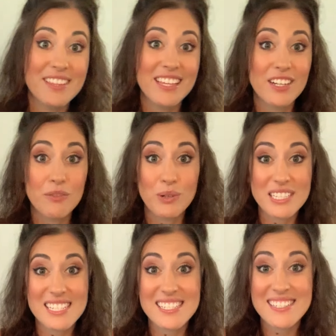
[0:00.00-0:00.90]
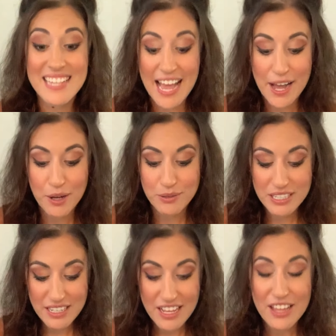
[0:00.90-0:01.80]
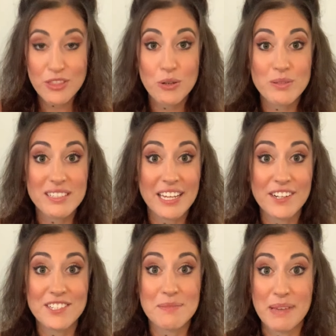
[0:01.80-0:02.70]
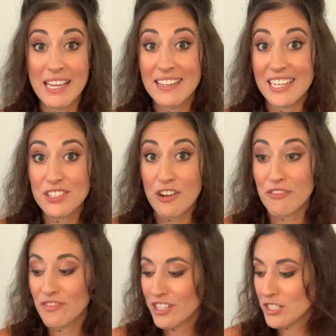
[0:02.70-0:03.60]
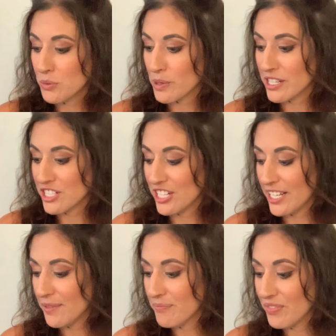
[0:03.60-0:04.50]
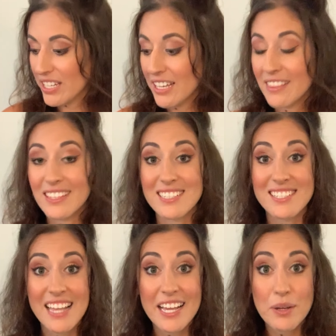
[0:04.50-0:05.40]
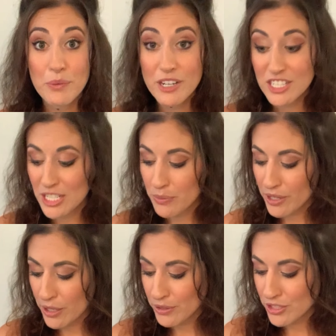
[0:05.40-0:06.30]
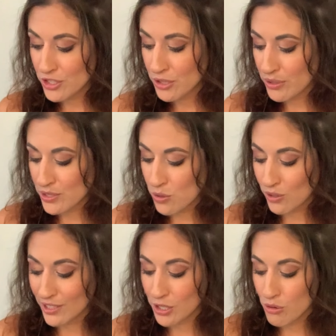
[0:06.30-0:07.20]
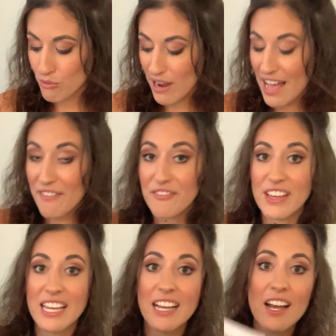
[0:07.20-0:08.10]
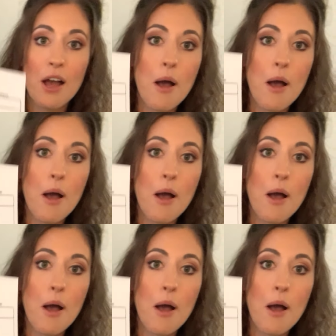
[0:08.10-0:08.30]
to think of what sound those letters make. That's our first worksheet. The second worksheet we're going to do is called Graphing